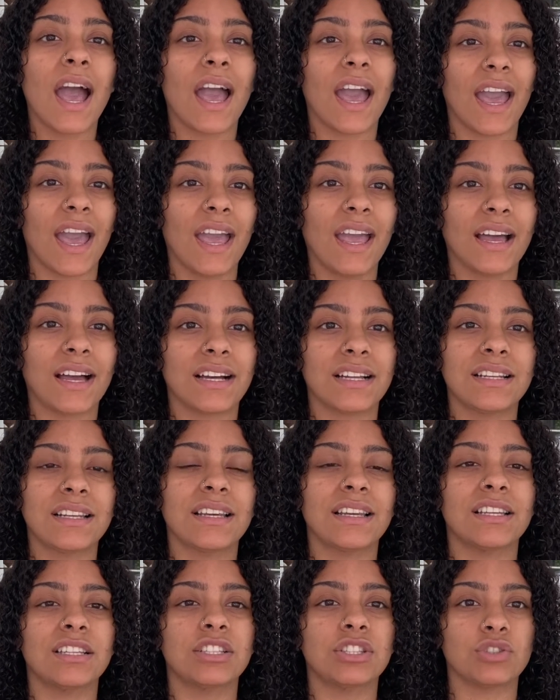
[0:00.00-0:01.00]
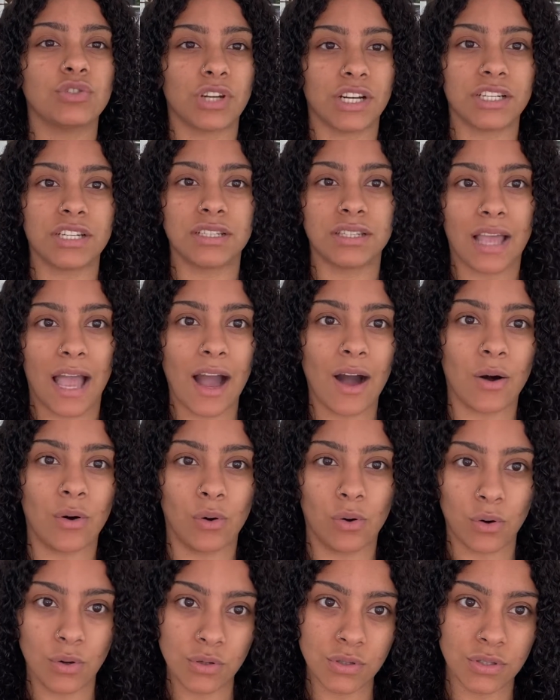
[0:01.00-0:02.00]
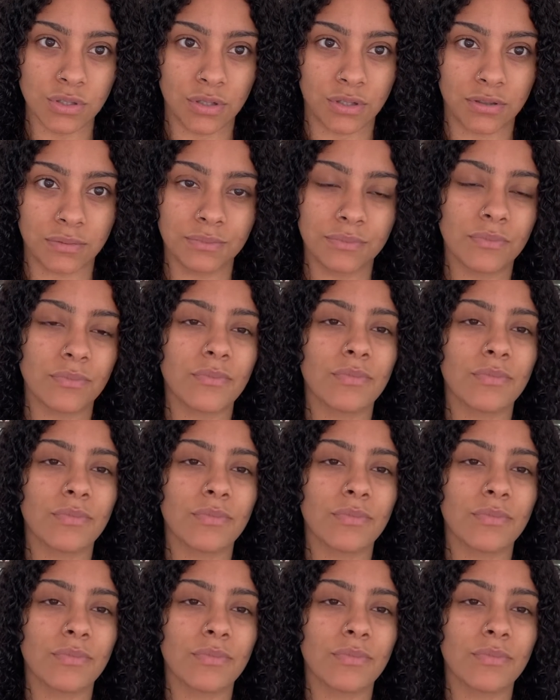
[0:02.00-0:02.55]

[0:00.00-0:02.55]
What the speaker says: and it stretches out also.